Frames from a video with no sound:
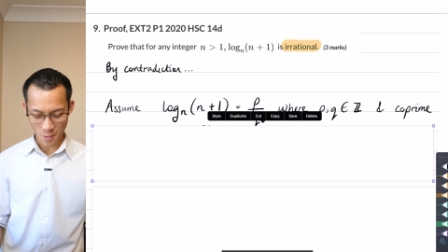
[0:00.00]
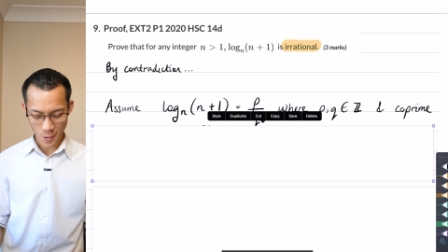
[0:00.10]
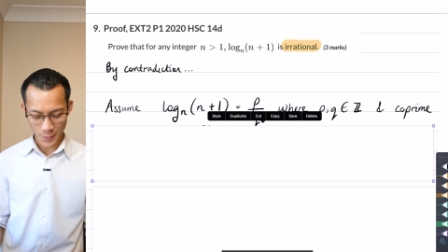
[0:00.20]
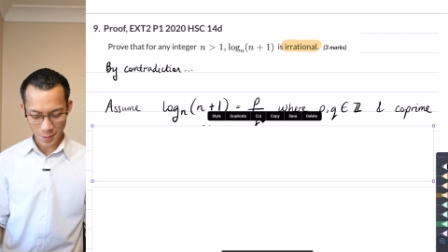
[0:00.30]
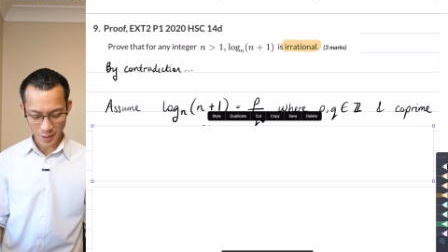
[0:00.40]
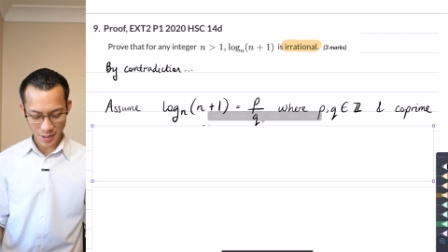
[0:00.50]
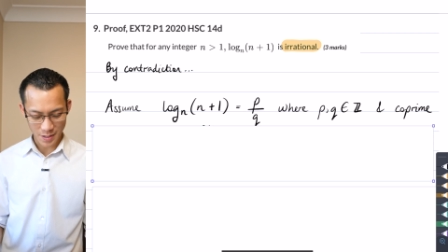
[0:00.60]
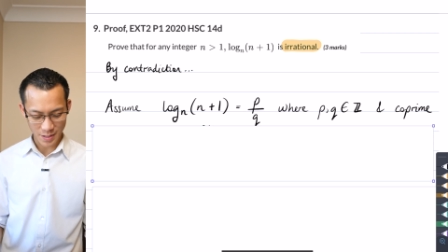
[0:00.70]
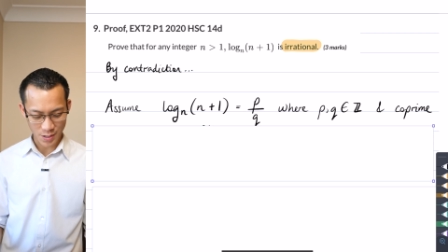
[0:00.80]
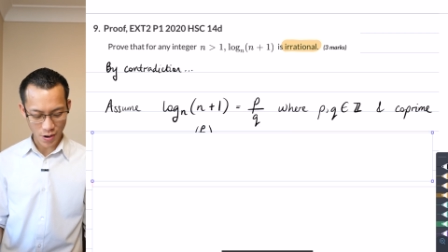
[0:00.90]
Well, what I'm
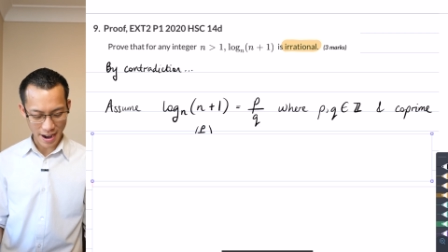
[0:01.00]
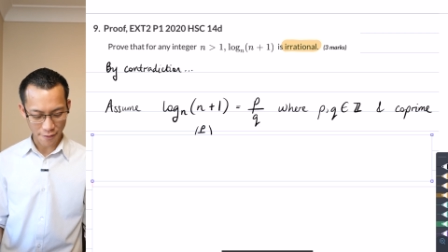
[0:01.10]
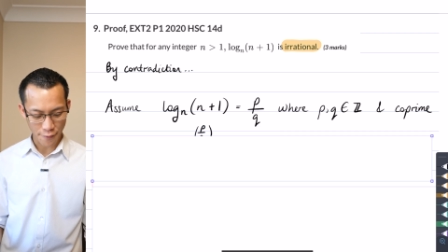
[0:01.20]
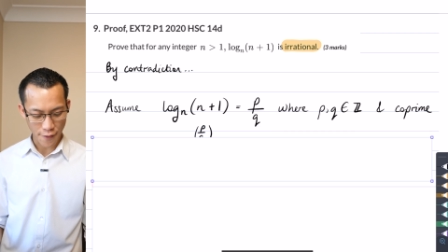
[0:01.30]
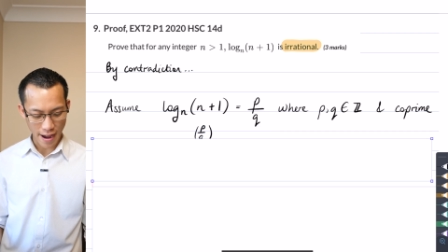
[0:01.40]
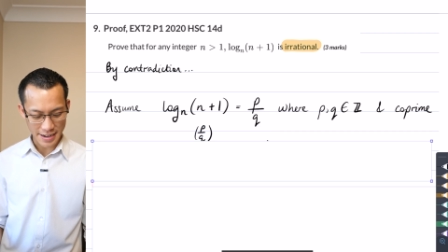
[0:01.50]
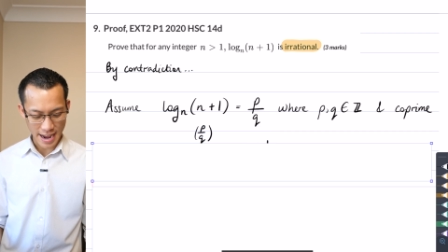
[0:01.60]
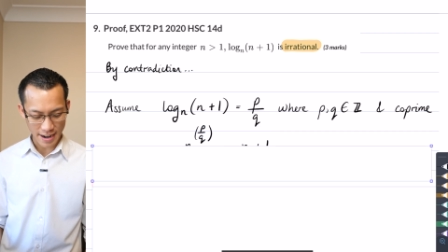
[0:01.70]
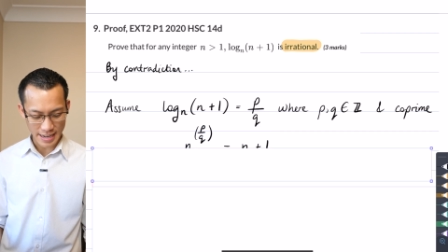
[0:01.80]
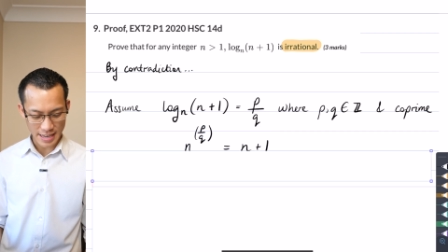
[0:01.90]
gonna try and find
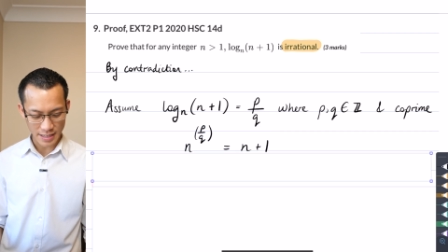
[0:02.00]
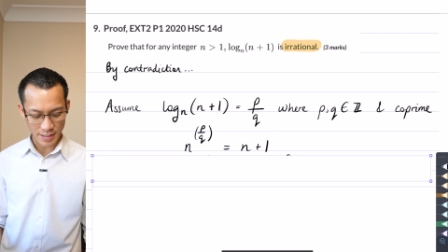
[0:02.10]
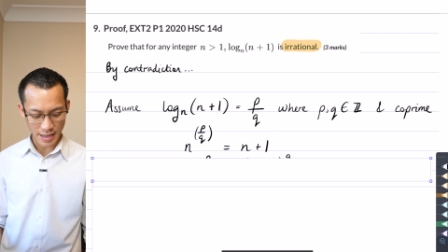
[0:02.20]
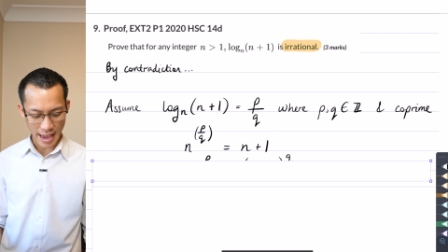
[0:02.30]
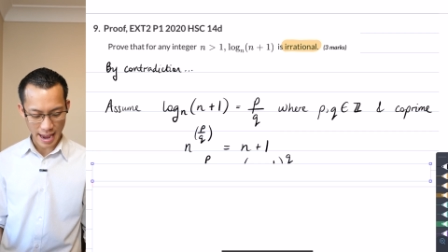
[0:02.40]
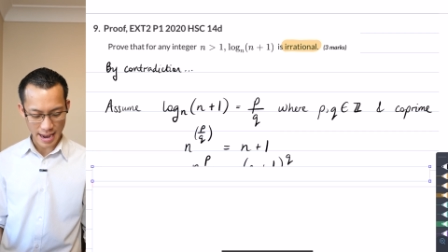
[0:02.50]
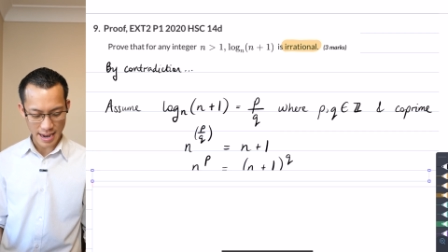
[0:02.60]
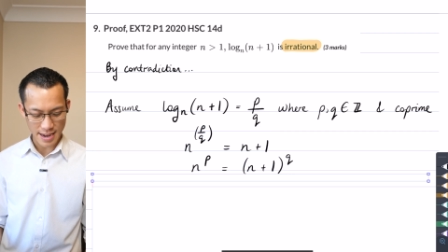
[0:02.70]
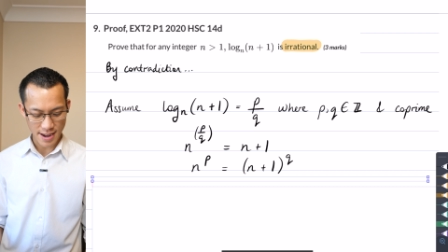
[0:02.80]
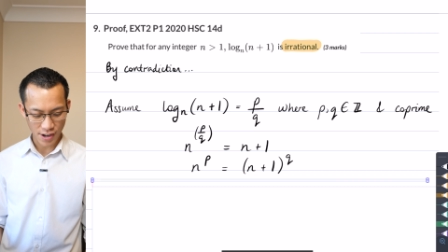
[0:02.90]
out is
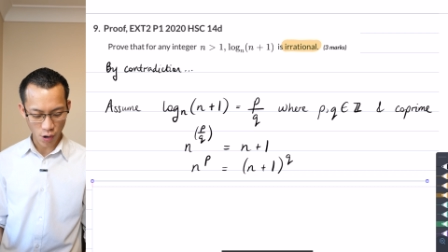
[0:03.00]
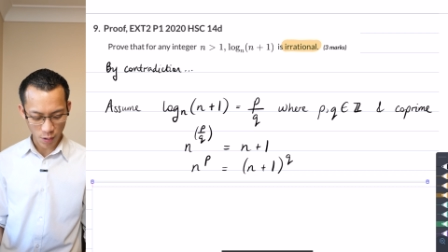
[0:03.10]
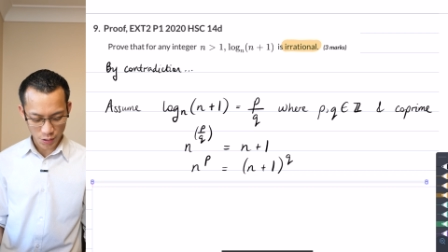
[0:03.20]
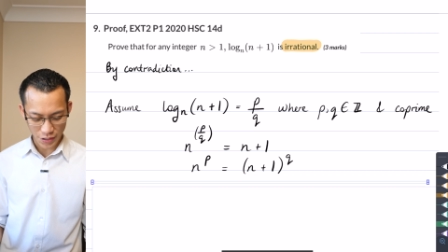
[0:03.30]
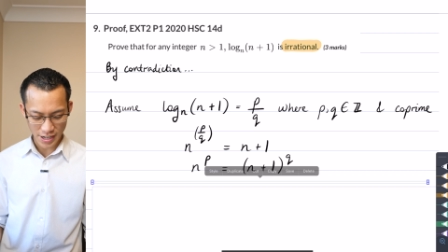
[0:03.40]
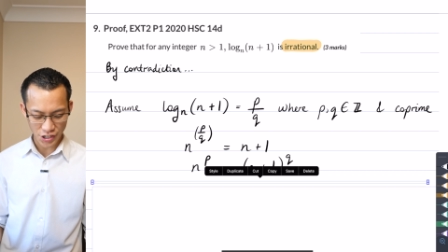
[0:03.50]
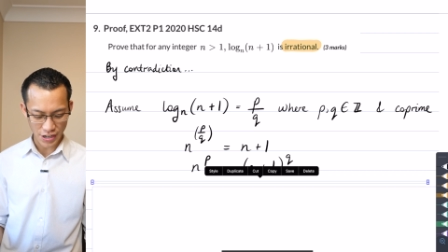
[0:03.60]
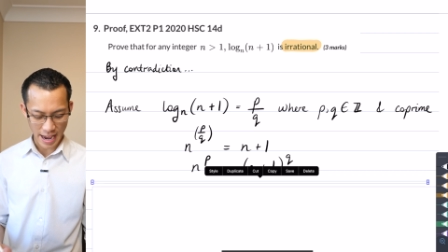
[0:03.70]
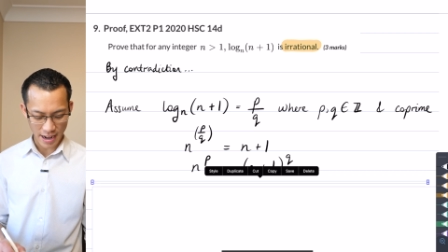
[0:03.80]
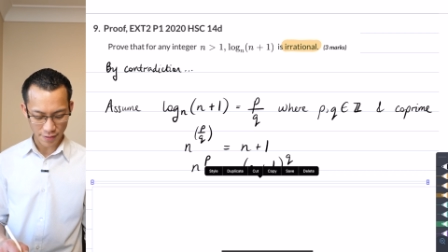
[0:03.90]
a
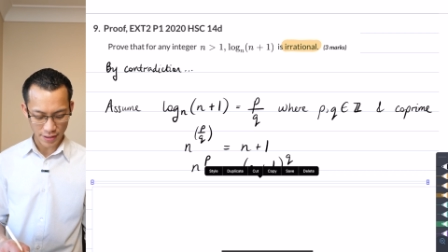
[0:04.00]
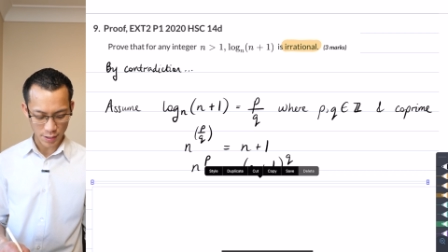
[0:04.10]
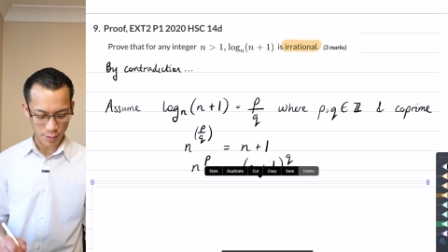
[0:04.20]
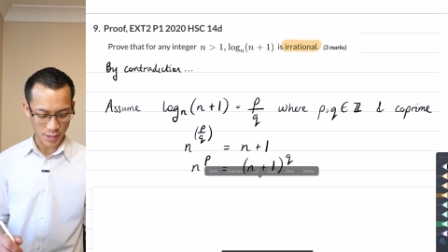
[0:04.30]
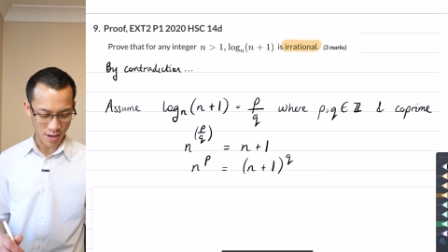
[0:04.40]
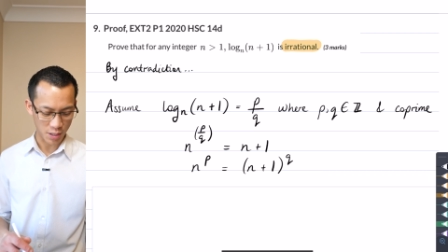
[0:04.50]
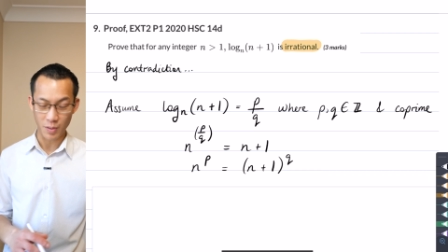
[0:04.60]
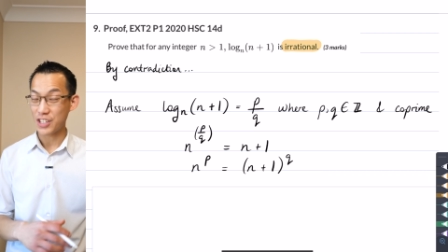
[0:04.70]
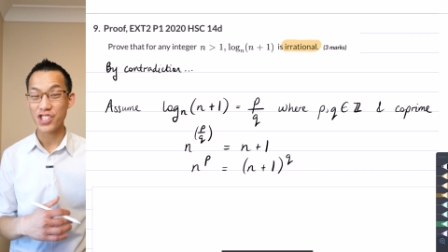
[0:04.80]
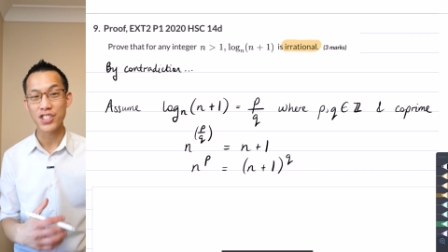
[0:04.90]
contradiction out of this result.
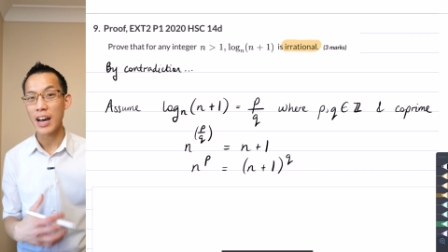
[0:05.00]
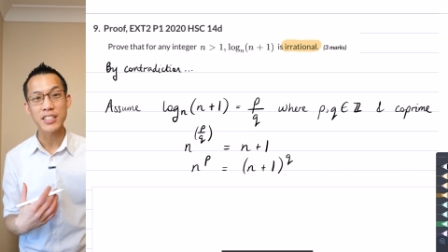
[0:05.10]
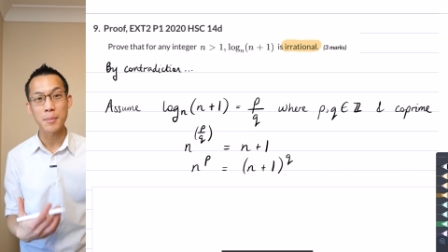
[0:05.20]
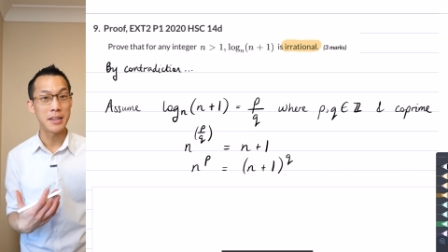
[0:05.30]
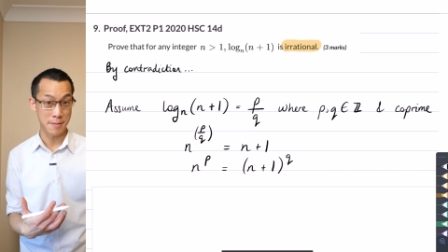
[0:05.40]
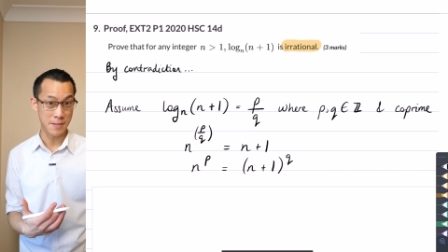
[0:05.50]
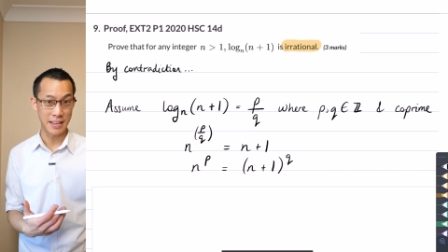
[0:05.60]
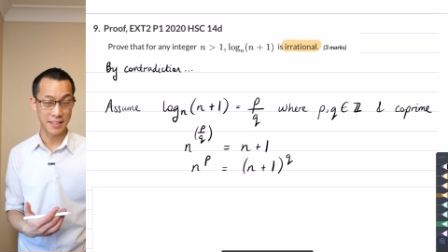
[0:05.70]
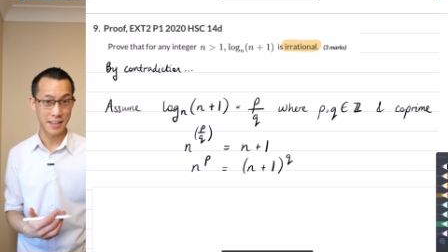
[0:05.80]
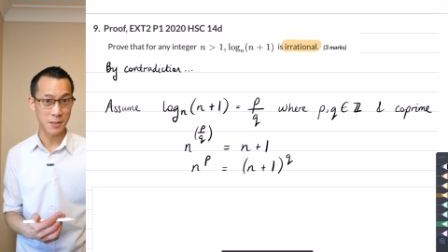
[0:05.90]
So I just start to
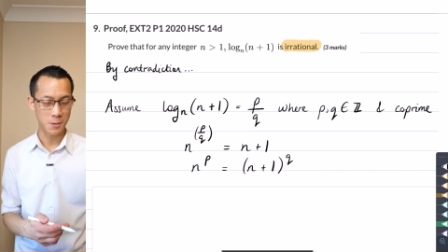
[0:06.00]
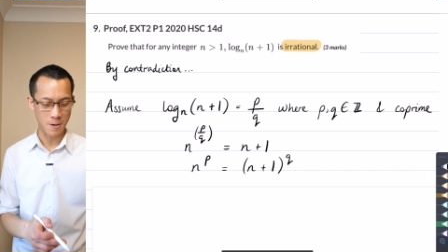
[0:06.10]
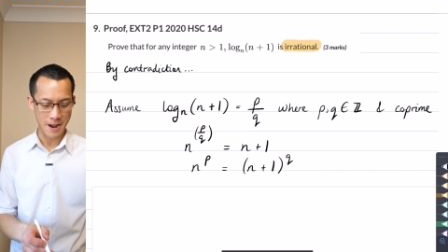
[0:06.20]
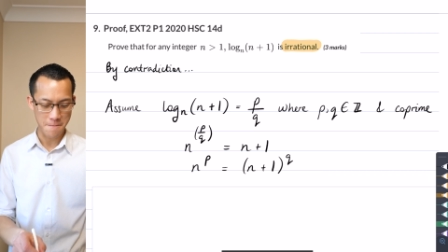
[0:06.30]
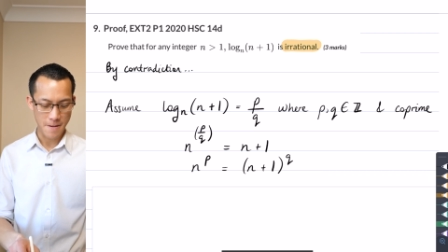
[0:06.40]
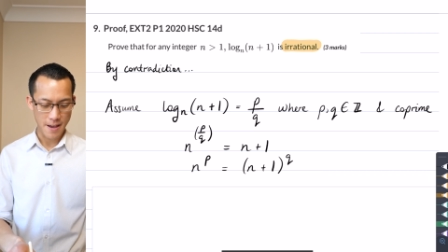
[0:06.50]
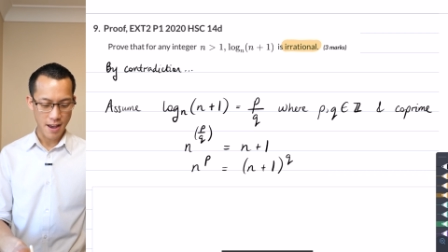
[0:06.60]
manipulate this, right?